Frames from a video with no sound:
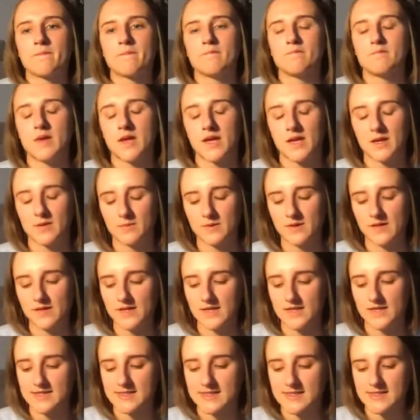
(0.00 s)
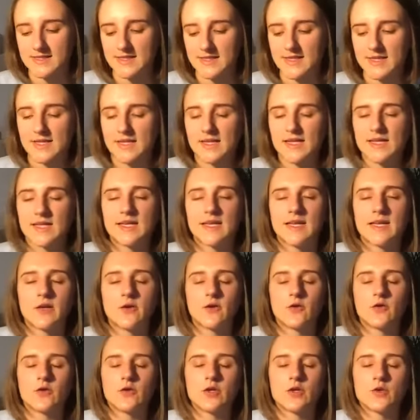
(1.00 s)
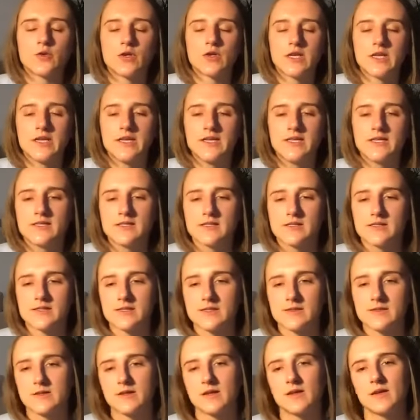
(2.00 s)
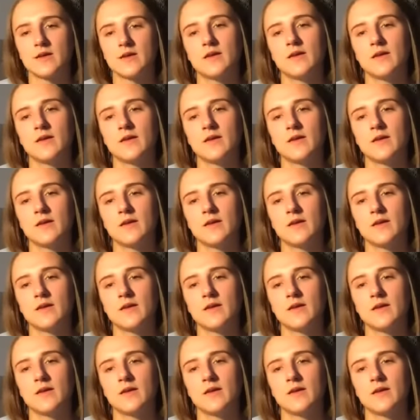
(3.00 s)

Maybe it's kneeling on your heels.